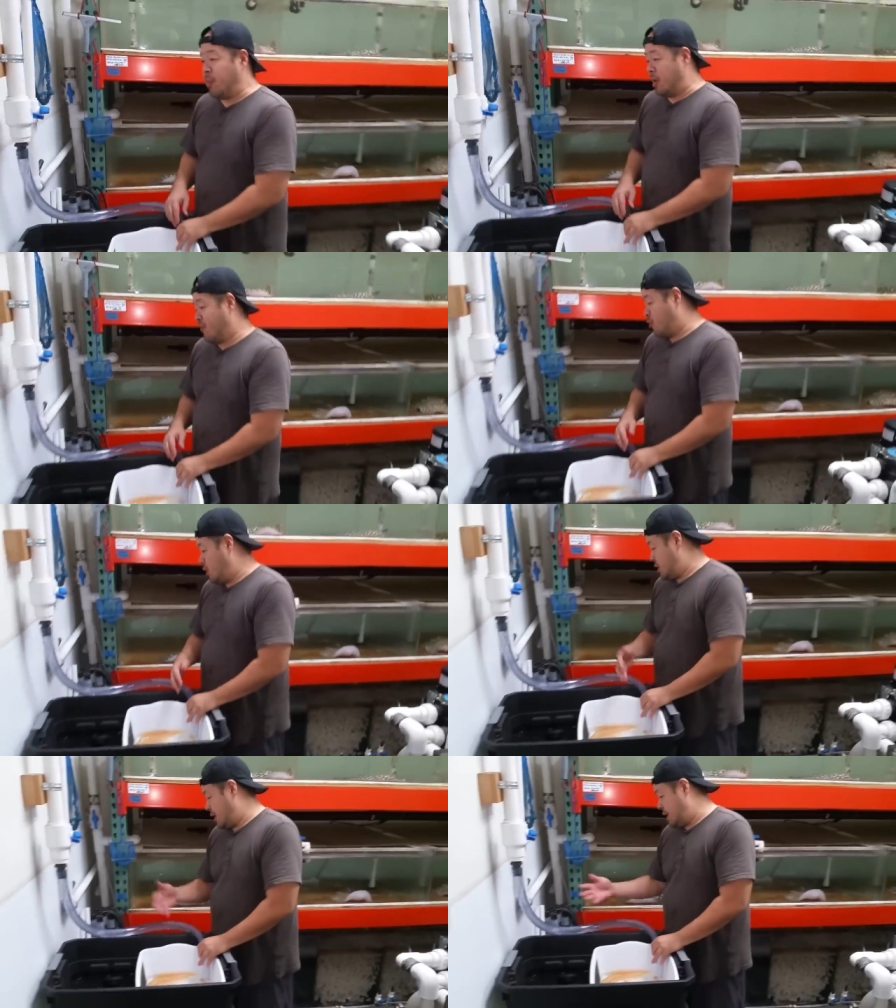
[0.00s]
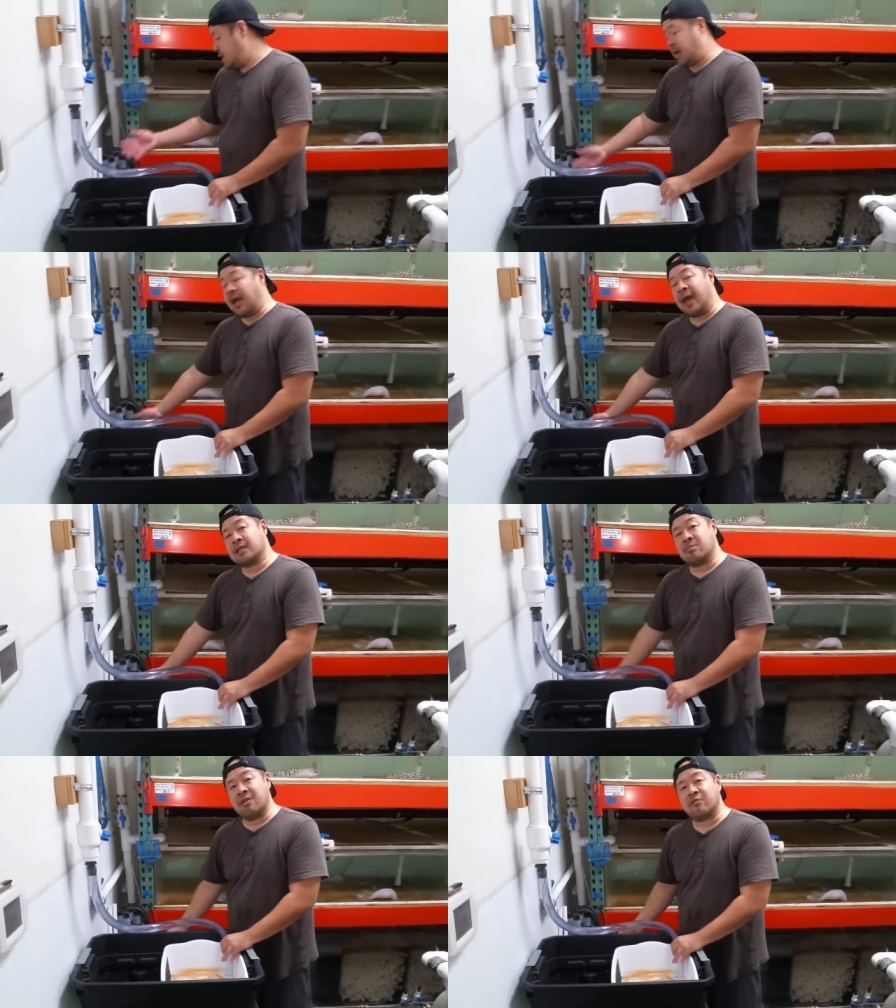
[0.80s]
But of course, like I said, I
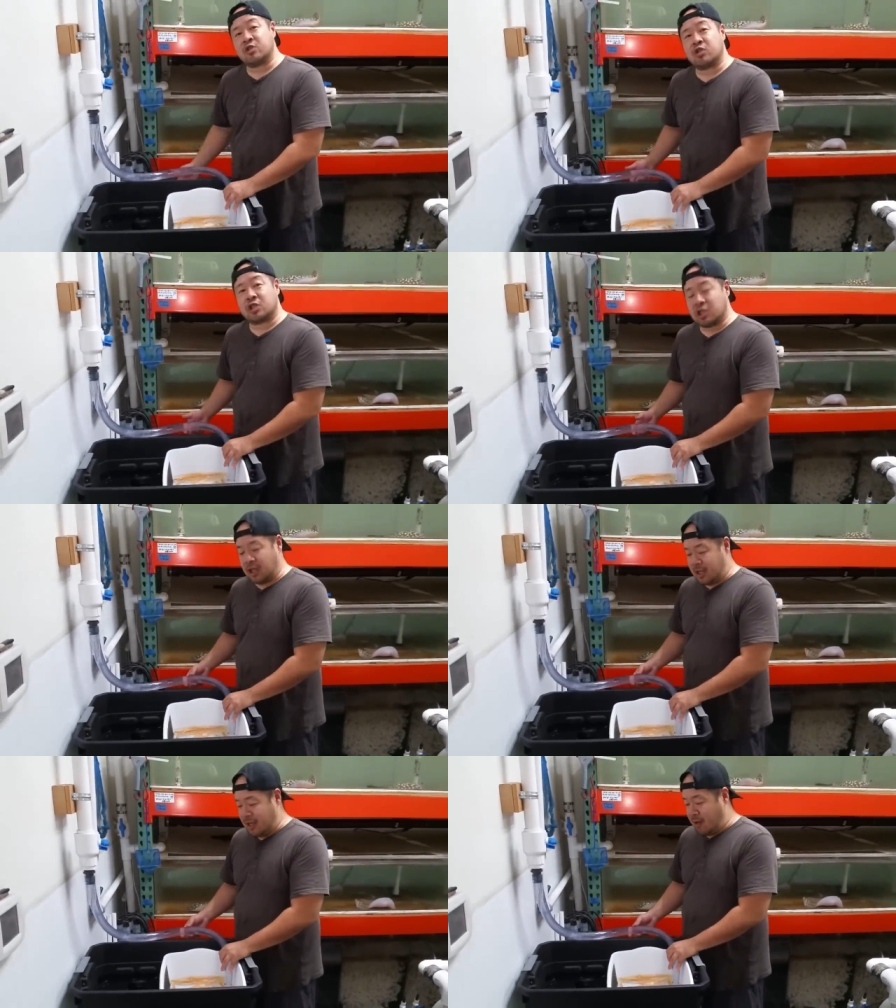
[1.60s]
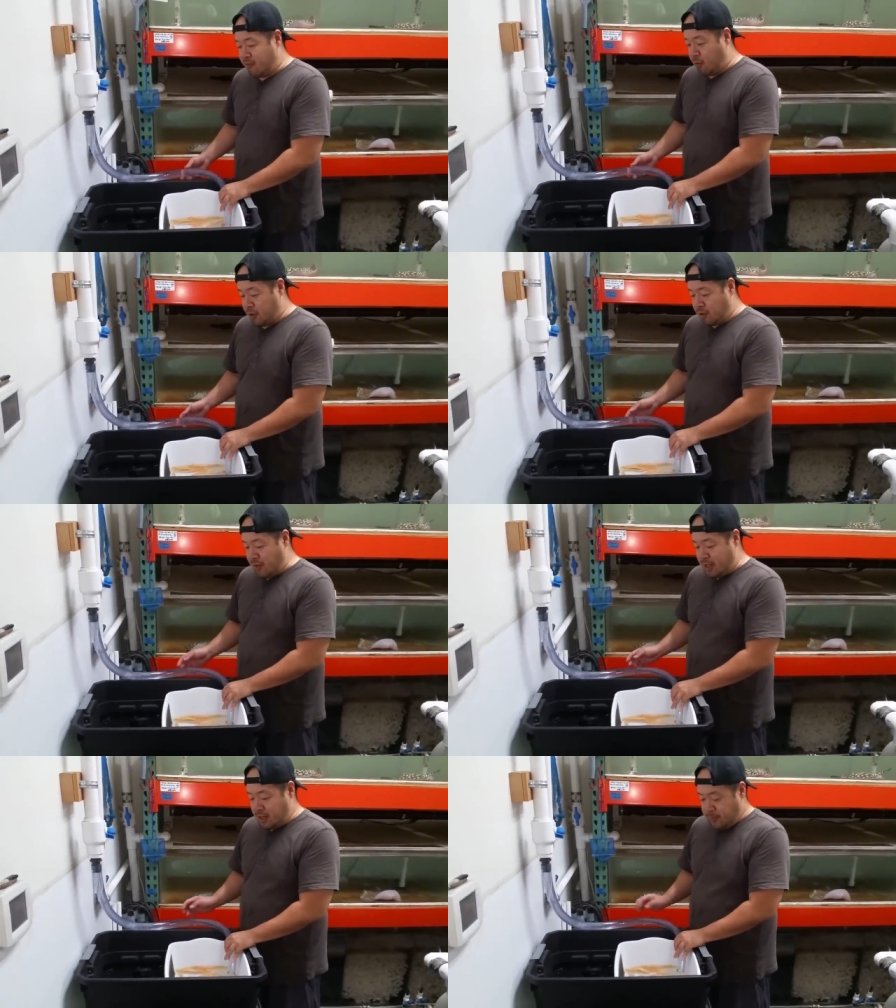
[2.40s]
had some infrastructure laid down for it
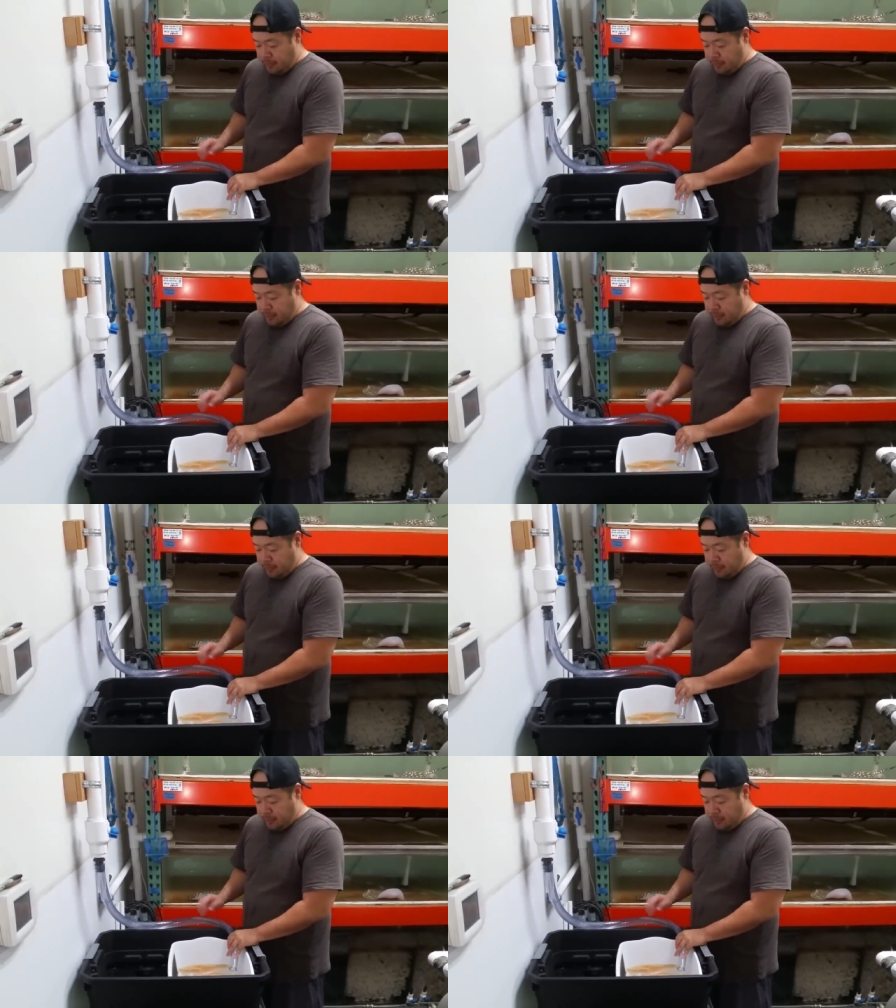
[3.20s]
already.